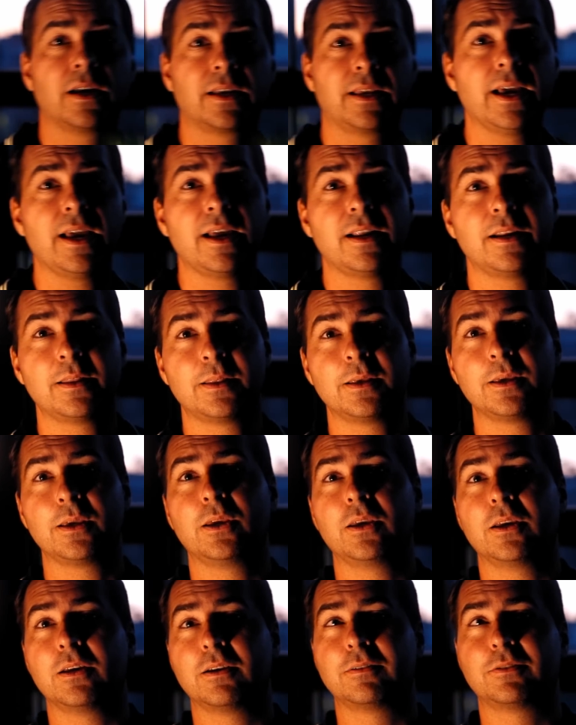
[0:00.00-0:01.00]
Again,
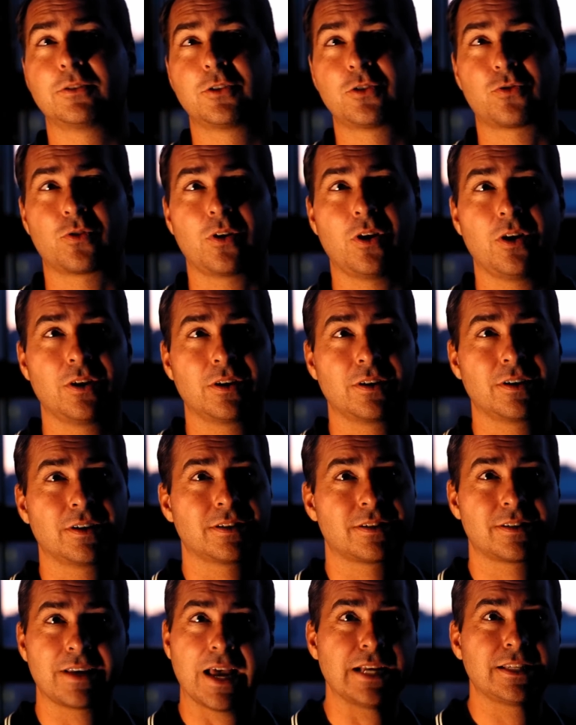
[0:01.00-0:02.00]
the
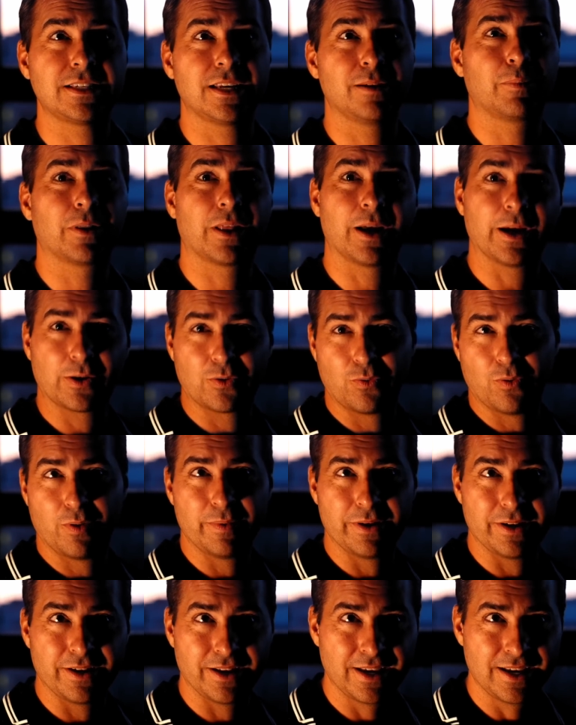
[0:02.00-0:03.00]
strong, sassy black
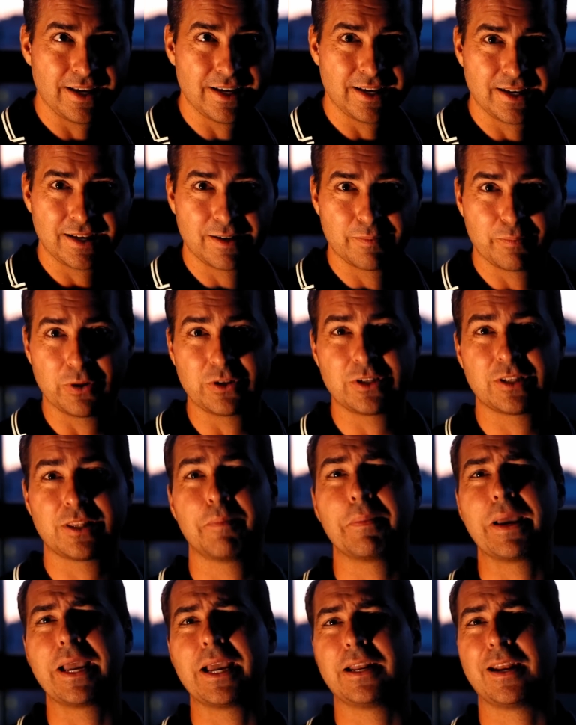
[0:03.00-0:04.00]
woman puts
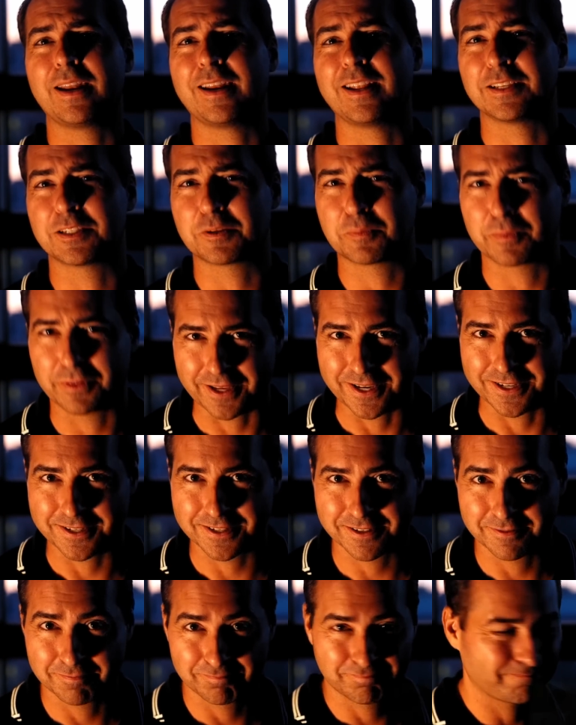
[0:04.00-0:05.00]
the man in his
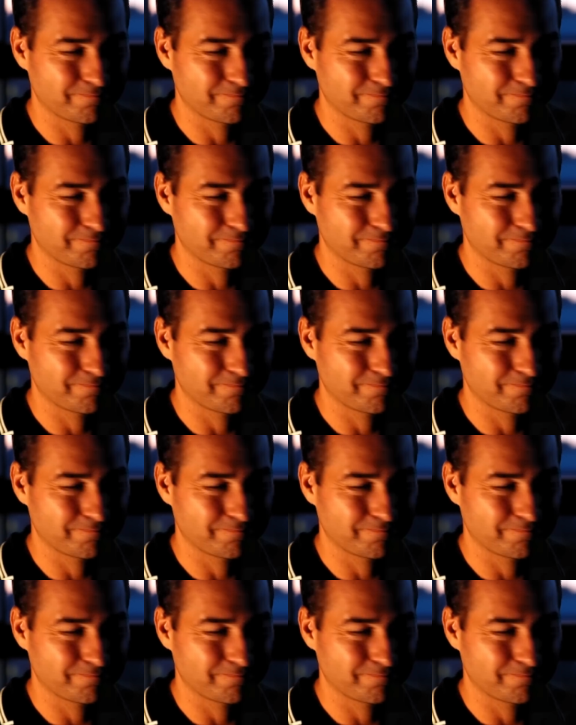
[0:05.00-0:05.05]
place.